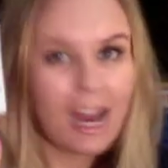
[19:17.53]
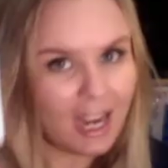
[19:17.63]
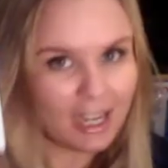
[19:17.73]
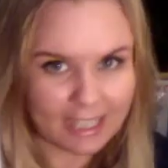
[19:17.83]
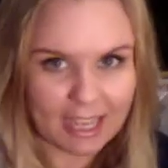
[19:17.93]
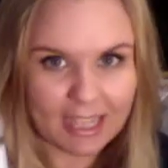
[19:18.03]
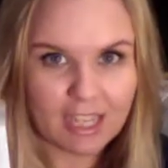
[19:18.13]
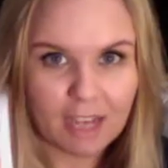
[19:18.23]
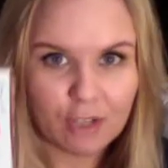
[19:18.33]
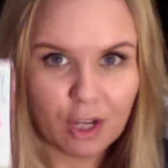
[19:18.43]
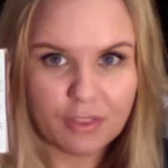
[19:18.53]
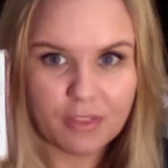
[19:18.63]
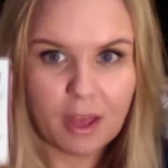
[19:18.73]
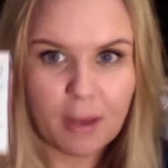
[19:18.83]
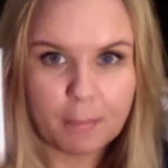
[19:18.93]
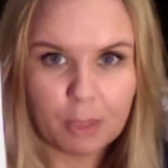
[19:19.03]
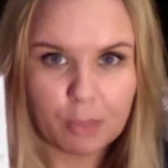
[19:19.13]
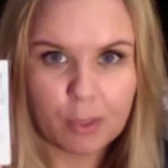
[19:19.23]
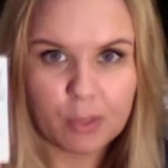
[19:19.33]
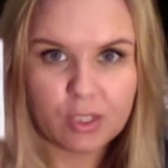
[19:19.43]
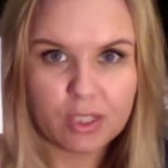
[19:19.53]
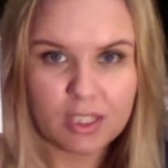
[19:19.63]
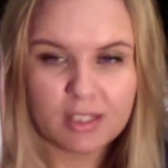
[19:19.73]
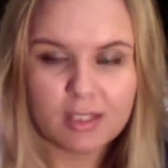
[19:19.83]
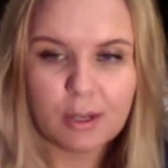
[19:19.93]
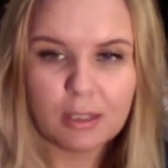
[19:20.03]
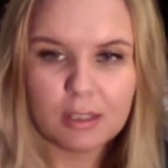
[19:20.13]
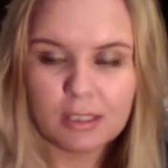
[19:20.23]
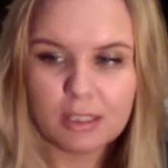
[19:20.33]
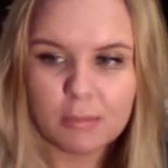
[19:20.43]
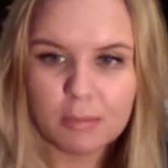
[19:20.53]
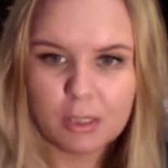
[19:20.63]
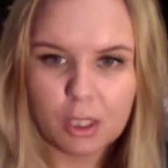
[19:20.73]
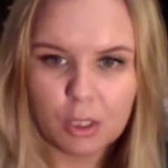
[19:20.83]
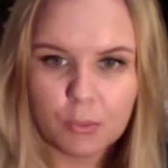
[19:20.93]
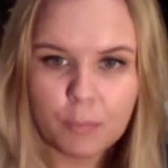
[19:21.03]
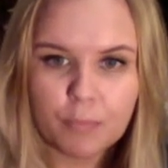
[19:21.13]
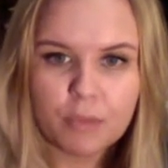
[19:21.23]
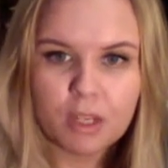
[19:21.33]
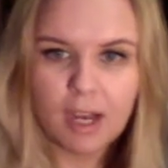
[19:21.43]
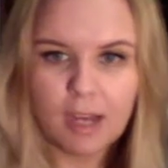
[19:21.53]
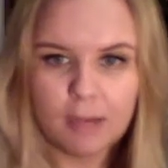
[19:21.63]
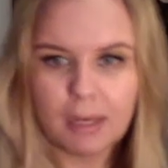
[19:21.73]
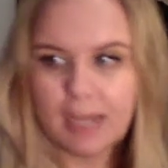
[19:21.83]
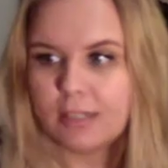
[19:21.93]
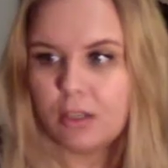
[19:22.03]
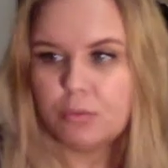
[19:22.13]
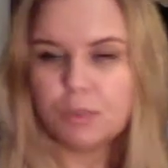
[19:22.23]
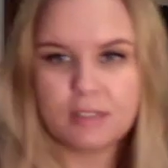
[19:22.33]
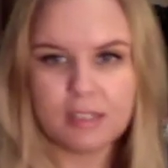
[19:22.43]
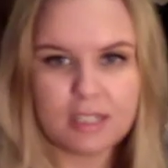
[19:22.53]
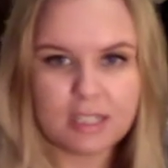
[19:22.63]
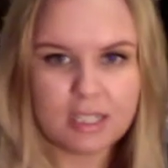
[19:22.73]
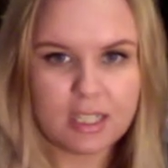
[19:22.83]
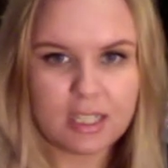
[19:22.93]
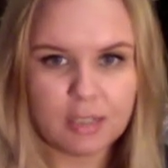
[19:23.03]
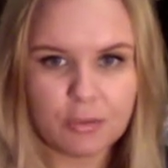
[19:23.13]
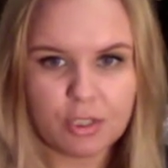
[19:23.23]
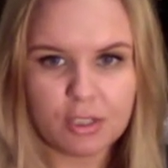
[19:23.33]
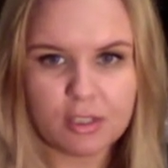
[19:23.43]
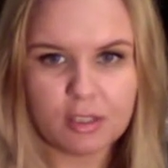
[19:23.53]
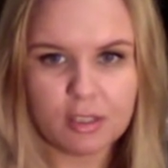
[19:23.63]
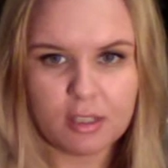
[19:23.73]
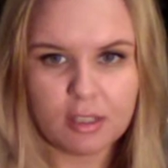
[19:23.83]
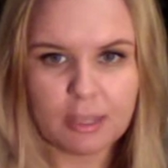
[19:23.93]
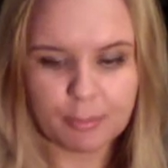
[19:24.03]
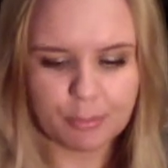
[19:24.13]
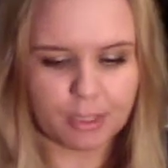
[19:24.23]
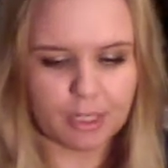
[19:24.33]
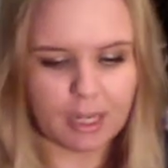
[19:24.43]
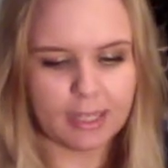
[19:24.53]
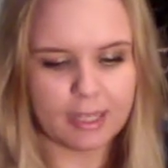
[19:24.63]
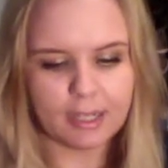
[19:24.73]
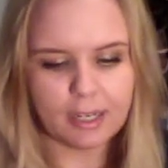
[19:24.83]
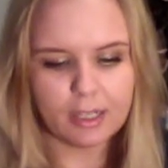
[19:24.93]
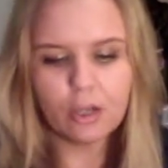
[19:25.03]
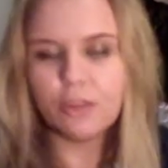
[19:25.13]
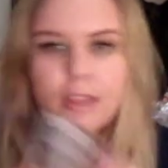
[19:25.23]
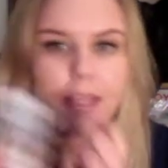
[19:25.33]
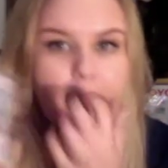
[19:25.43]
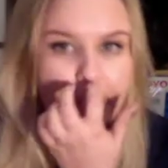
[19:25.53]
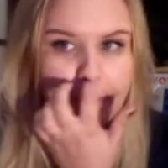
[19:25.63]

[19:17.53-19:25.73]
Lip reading: Again, I've got a blog post on these, so I'll link you below. I got the ones in Kitty Kitty, which is the leopard print, and then I got the